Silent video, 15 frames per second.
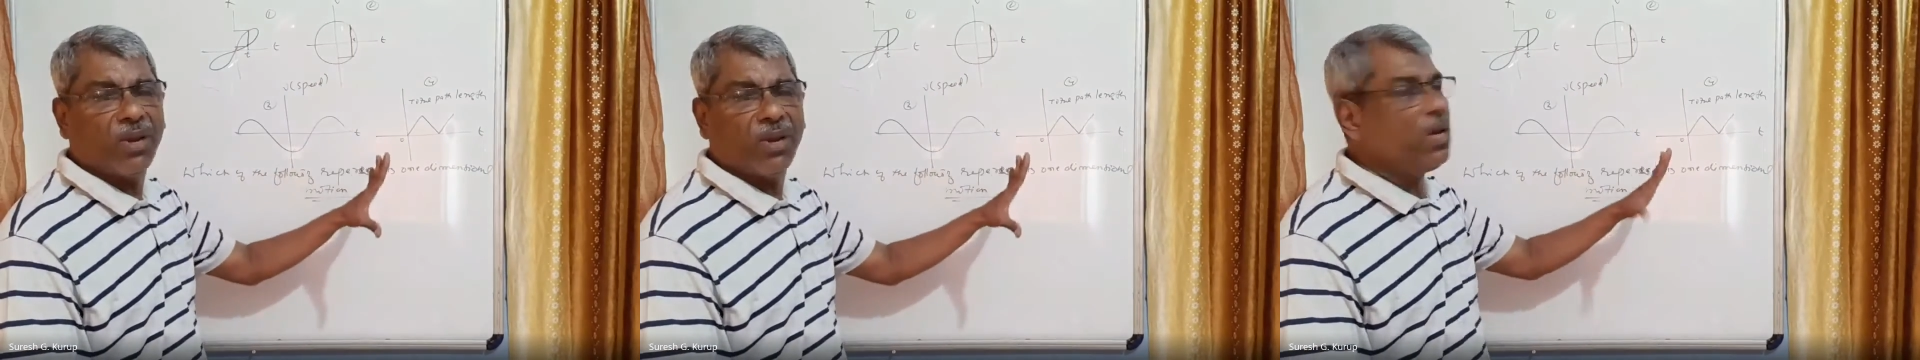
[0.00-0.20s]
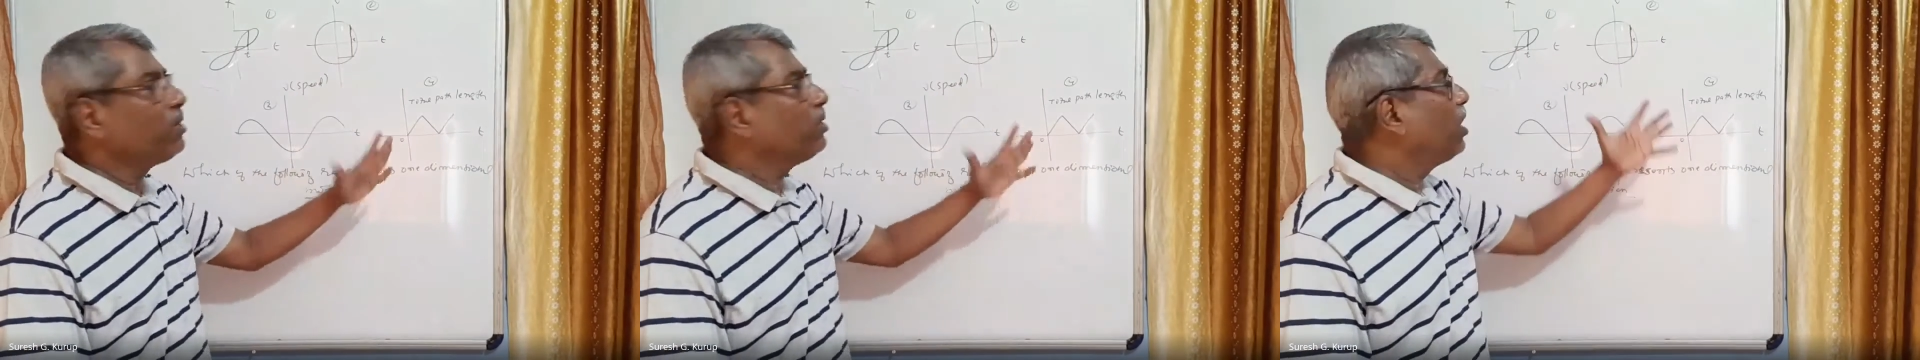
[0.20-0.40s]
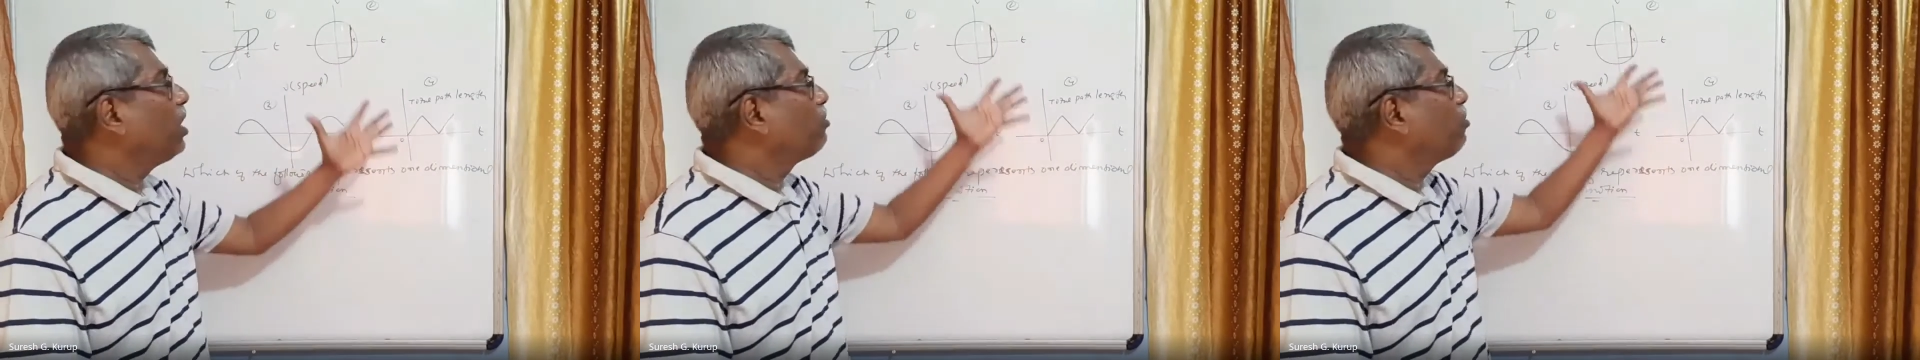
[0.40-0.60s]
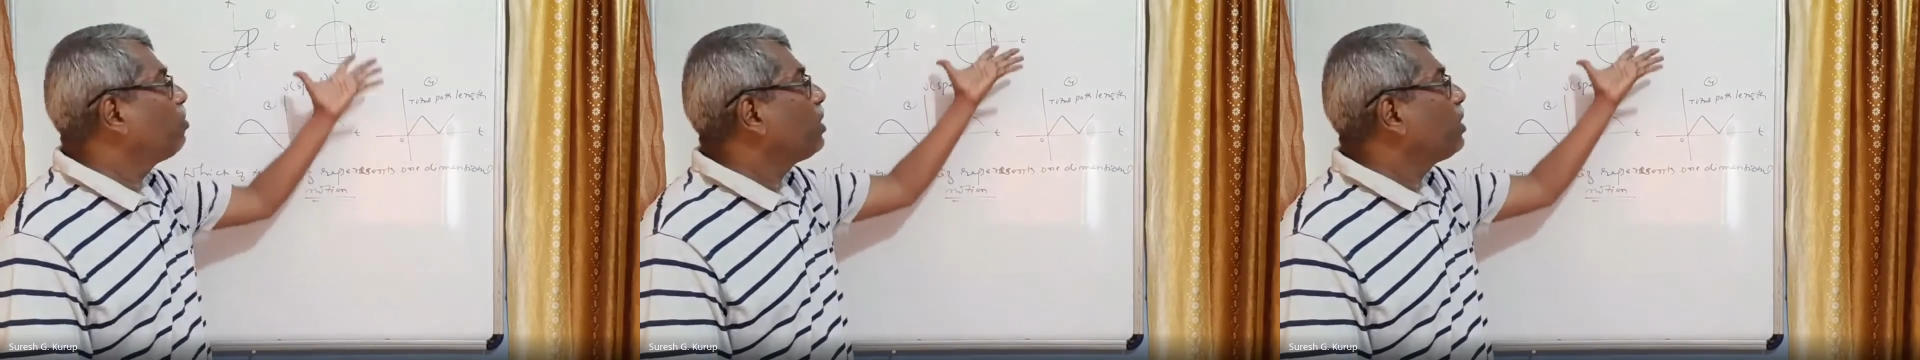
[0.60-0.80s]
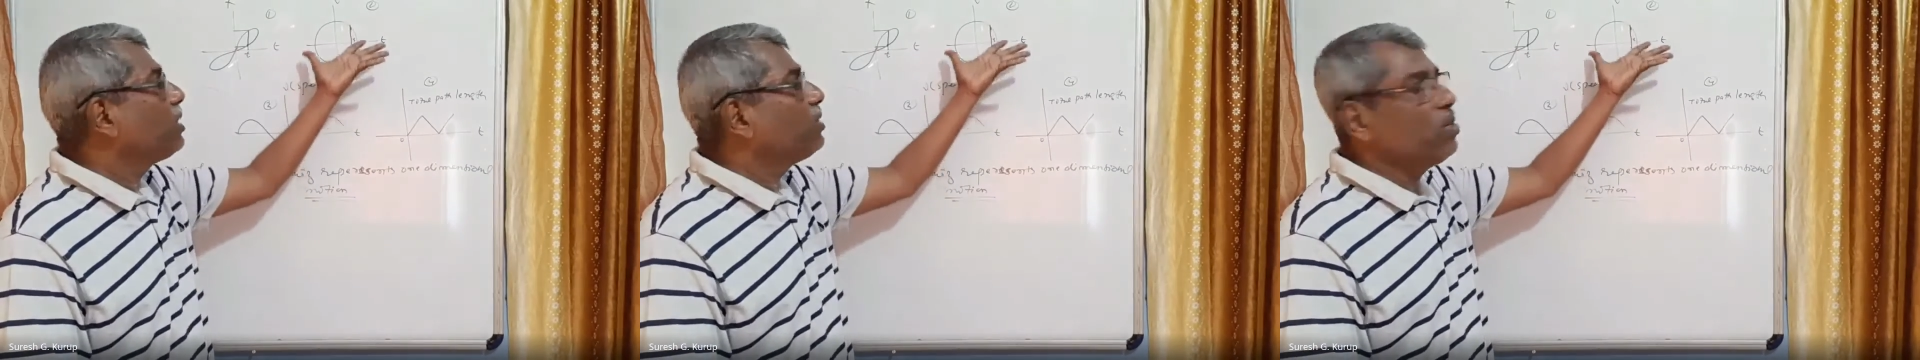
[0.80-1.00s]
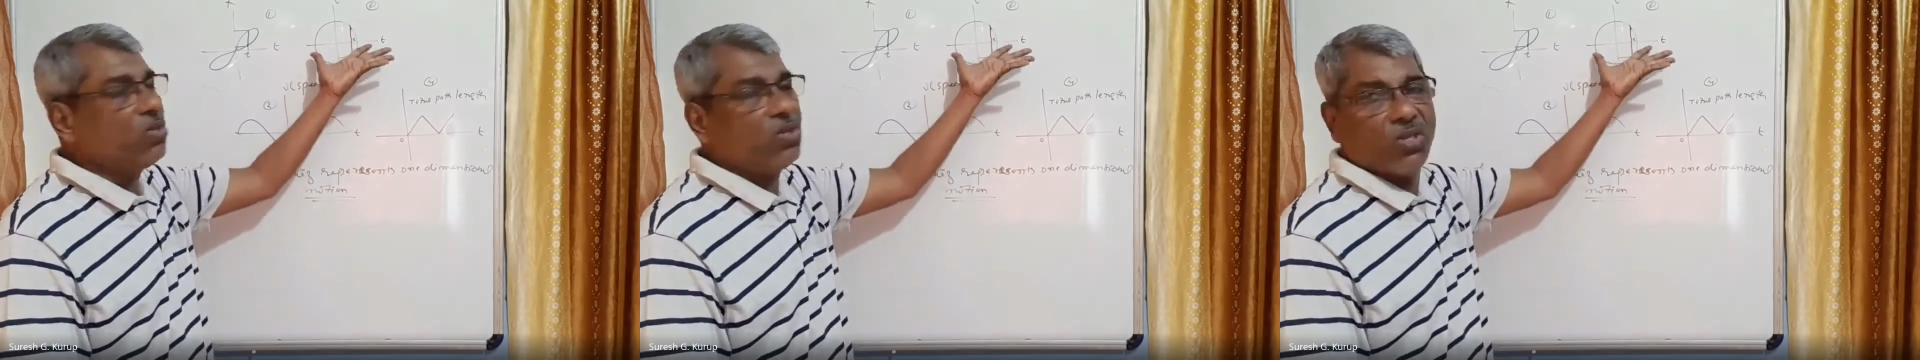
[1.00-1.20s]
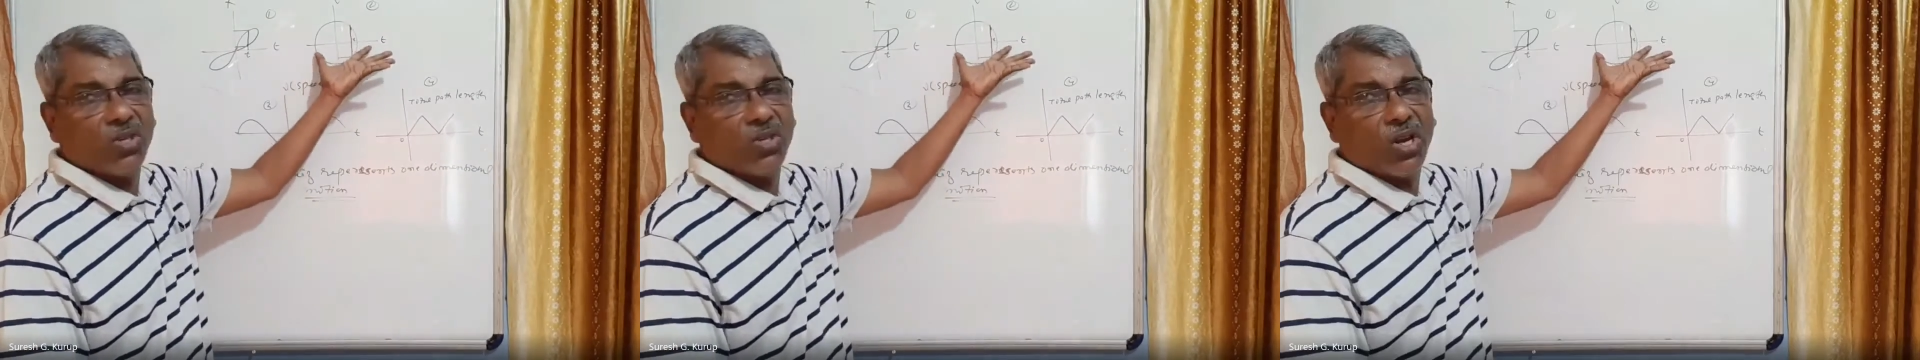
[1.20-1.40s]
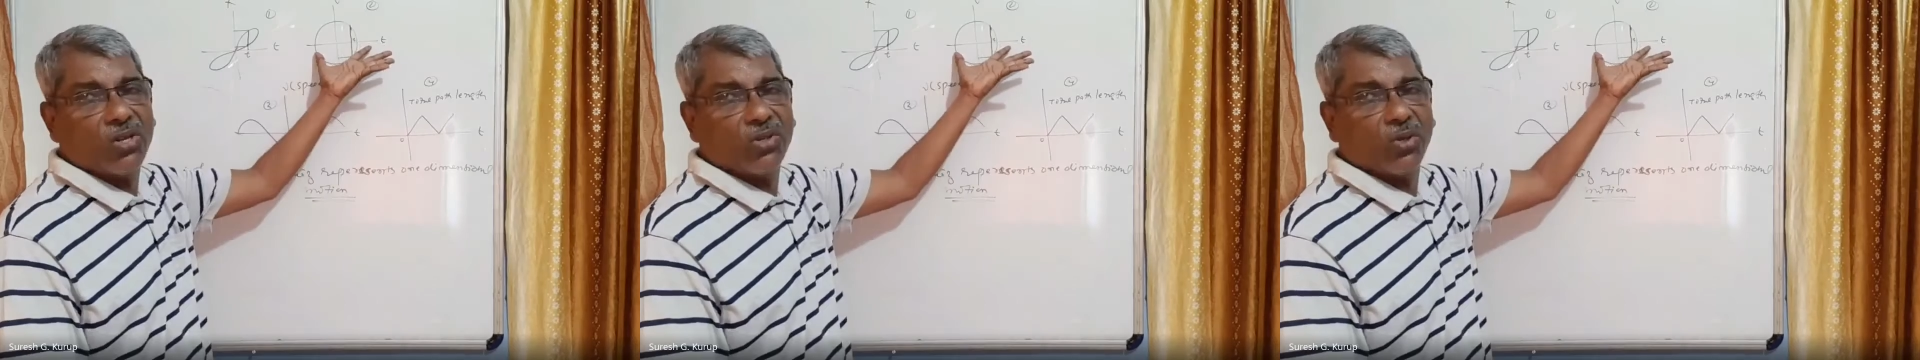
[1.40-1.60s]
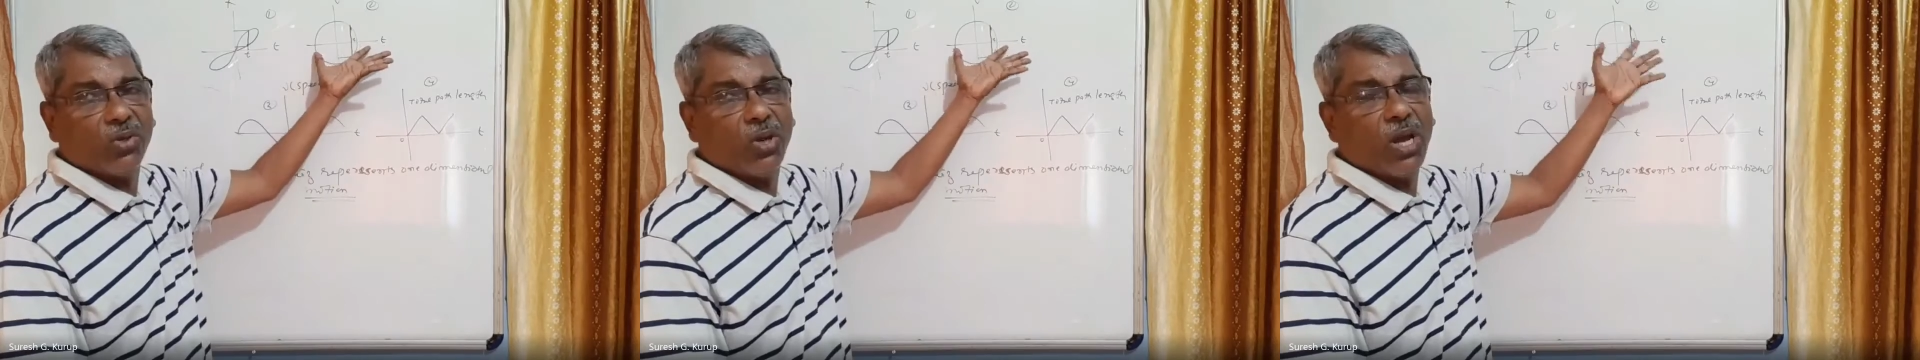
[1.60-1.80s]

Therefore, this is also